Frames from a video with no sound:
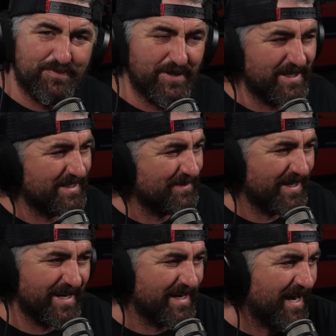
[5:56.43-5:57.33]
but
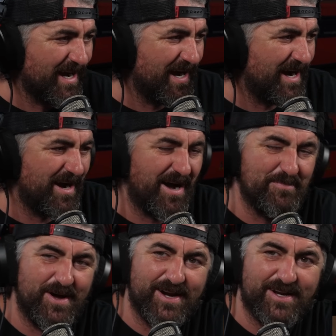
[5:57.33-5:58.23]
like
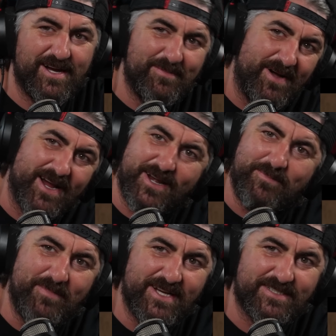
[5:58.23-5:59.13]
I'm not gonna
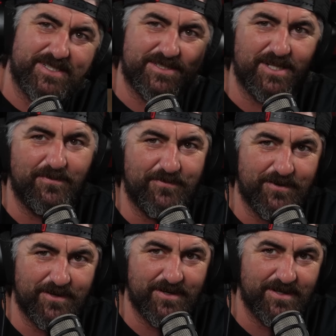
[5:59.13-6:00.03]
mess this up for
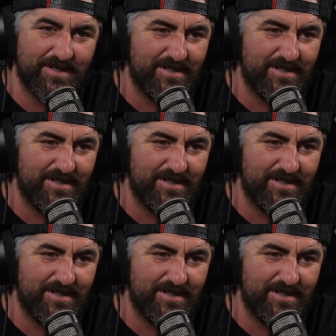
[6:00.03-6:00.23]
her.